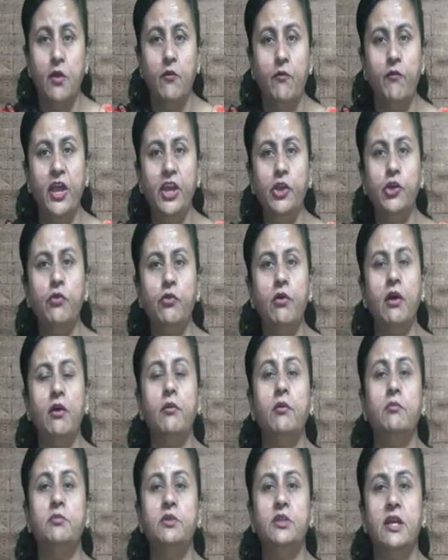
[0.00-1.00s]
When you
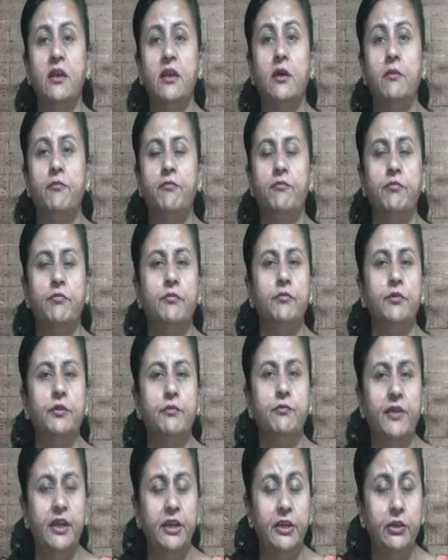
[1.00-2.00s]
were
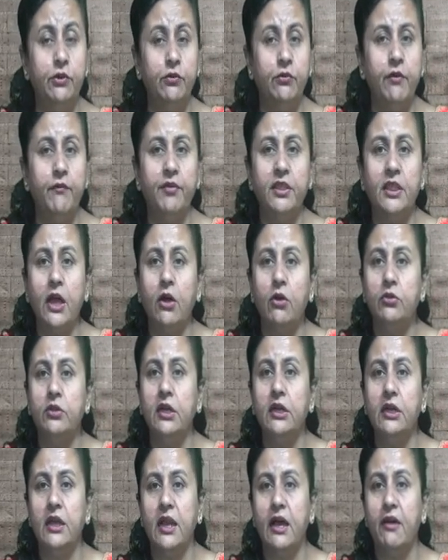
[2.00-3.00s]
without
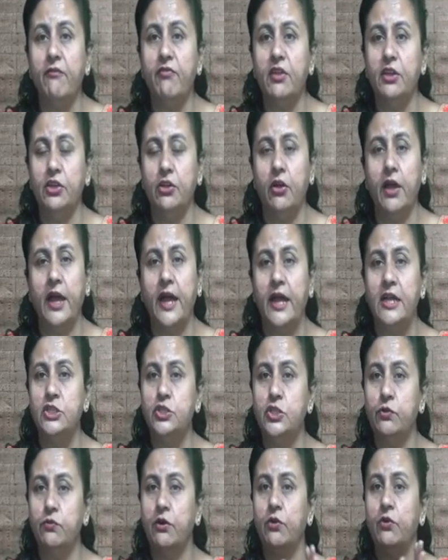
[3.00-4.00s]
the gloves in your
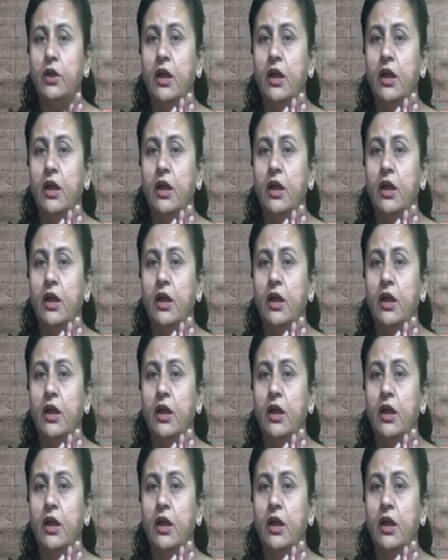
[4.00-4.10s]
hands, you were